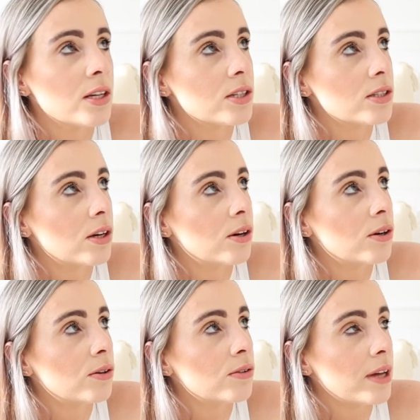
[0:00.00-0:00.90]

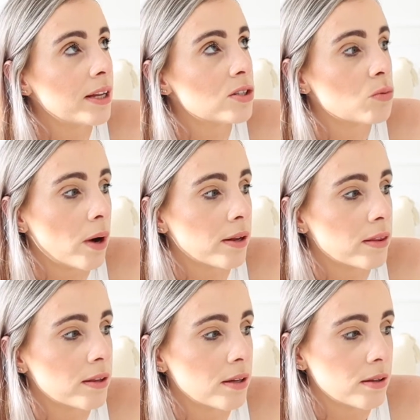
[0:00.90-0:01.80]
So that's one
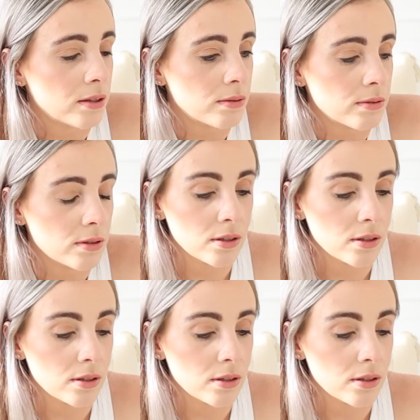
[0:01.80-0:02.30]
thing that,